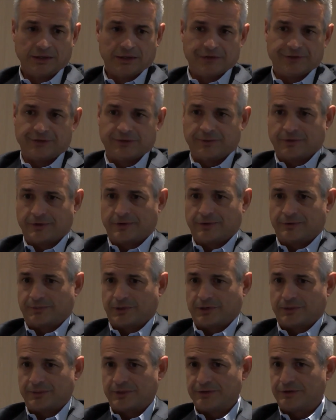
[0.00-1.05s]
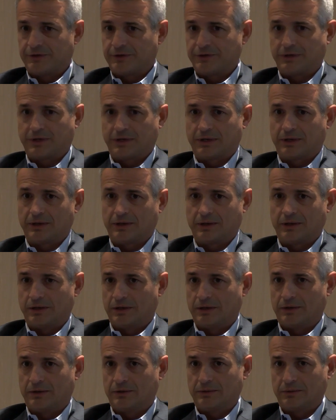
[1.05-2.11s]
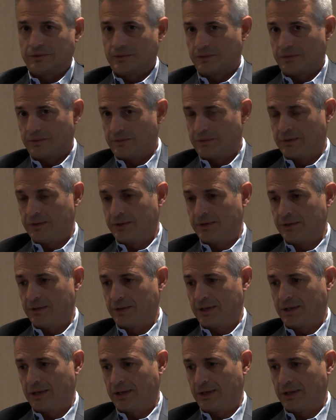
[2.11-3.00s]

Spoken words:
Some of those permits are taking a year, right?